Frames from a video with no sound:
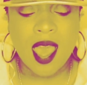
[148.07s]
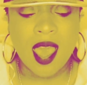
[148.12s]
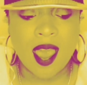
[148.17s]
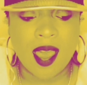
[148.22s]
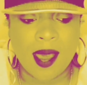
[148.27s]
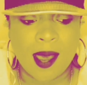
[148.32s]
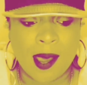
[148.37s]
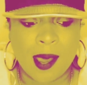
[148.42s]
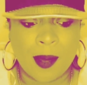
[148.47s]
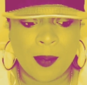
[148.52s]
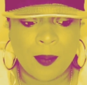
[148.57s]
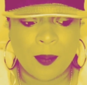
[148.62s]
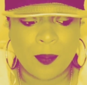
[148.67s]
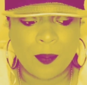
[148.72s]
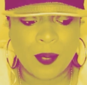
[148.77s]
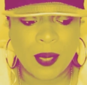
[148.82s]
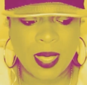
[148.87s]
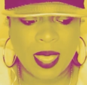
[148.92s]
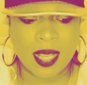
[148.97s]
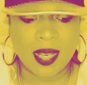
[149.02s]

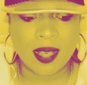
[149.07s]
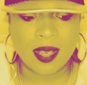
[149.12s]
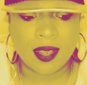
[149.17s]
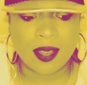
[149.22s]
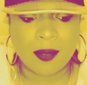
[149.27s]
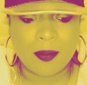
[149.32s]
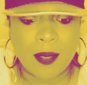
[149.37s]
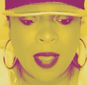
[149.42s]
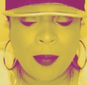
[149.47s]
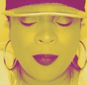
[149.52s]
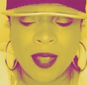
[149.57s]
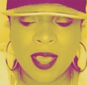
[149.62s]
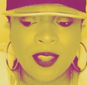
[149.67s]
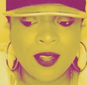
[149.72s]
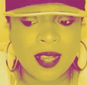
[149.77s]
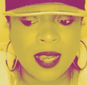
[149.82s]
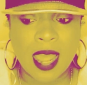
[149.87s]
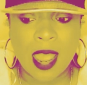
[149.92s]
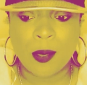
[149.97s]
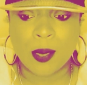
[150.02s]
but my
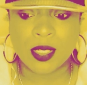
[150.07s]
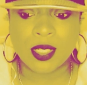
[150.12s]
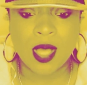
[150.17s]
brother and I